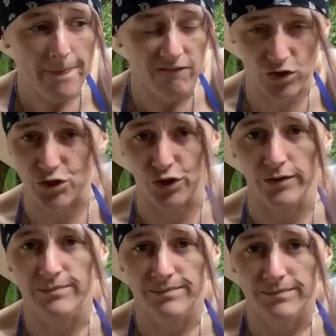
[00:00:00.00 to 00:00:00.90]
For sure.
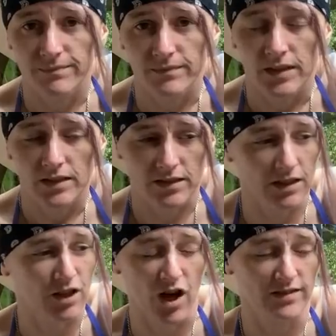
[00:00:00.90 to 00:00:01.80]
It's going
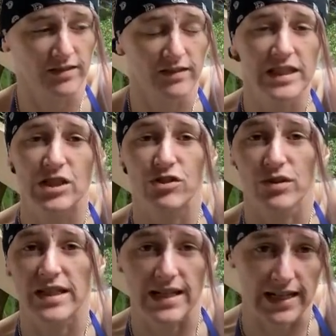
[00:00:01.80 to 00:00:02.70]
to cost at least
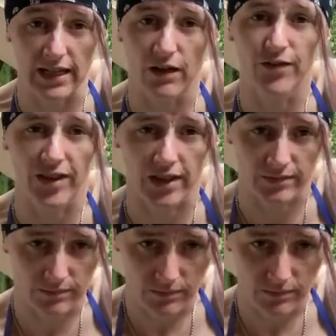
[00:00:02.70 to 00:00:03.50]
3 to get over there.